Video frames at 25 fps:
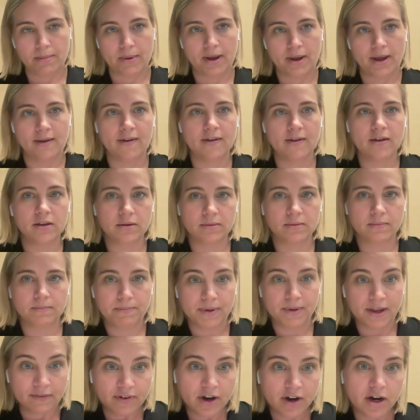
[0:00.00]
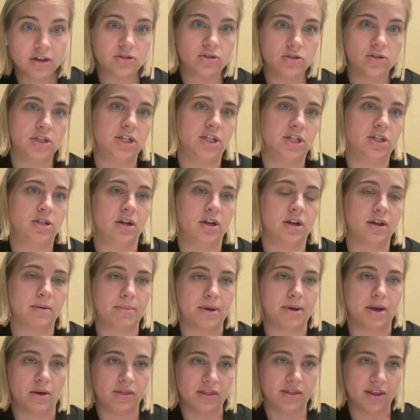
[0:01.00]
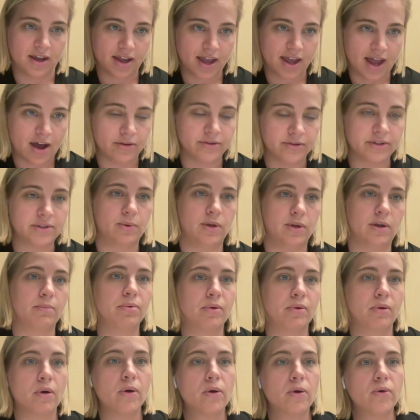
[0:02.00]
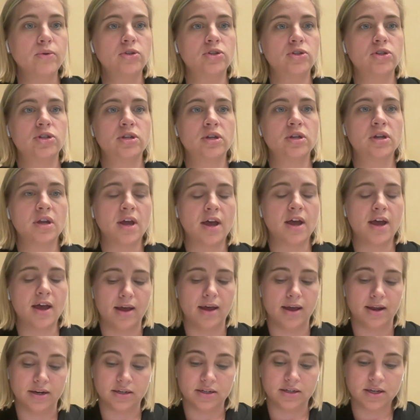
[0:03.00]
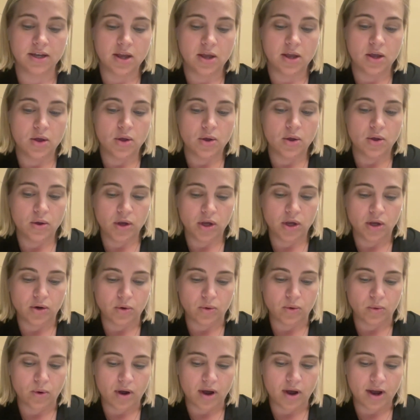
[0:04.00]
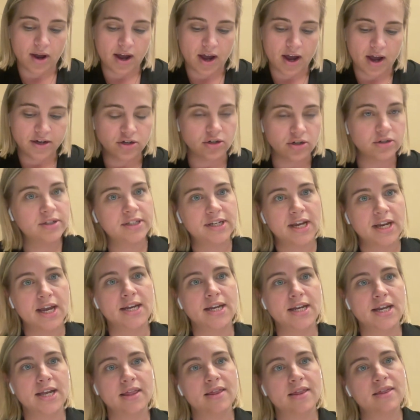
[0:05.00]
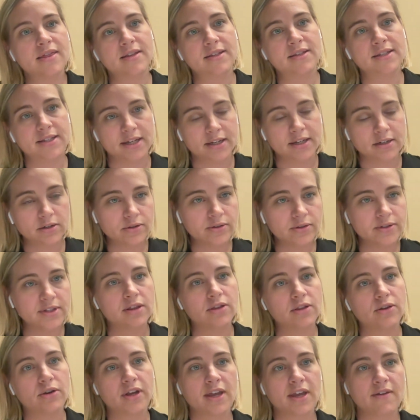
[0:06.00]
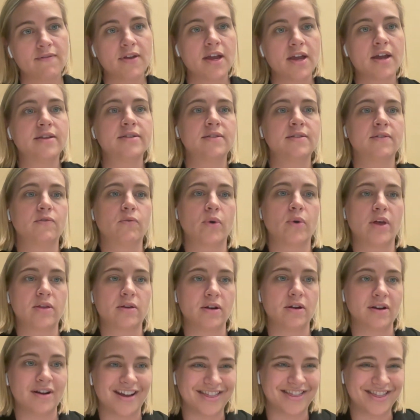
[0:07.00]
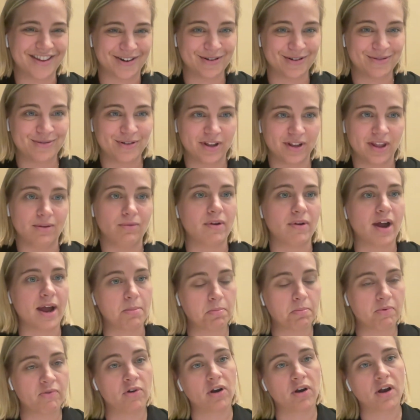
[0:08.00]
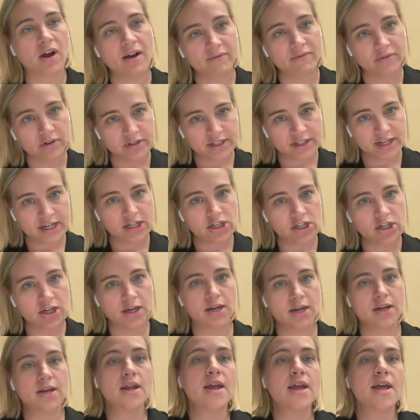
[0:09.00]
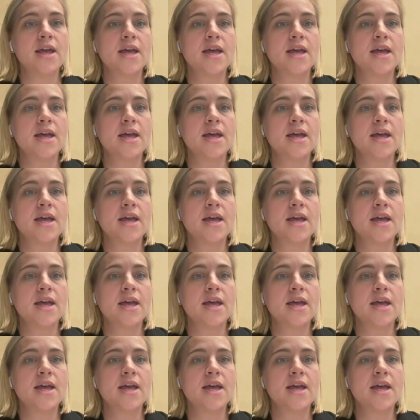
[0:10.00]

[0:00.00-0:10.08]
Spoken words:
by being very strategic about the accounts we approach and, understanding the signals that they're giving us of whether or not they're really ripe for a conversation.